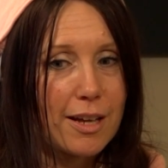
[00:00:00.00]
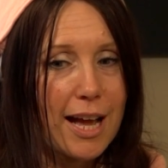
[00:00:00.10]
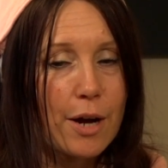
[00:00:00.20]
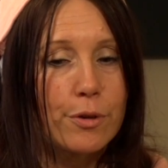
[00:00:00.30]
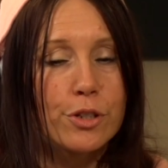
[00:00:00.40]

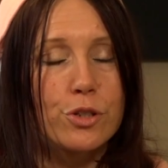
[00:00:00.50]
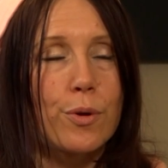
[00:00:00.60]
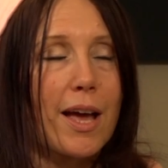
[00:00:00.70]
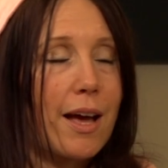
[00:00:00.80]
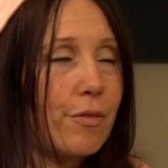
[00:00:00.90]
how could
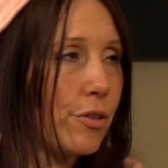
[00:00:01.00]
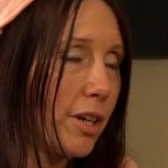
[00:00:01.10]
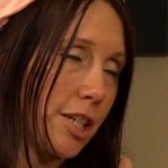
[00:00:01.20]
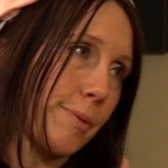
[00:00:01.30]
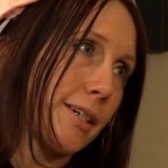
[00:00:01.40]
you ever
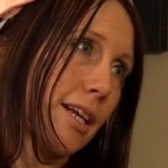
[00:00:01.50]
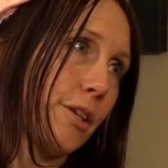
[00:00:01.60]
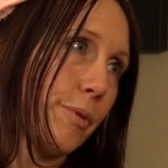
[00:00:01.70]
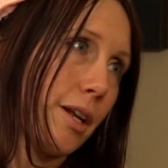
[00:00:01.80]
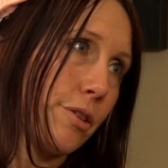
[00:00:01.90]
expect
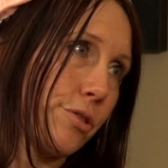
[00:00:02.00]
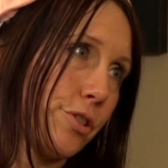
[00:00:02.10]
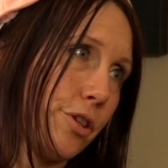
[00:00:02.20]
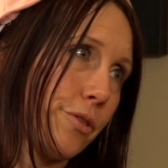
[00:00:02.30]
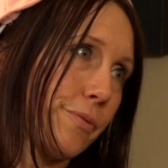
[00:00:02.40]
anyone else
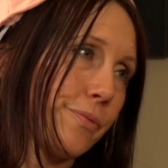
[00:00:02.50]
to?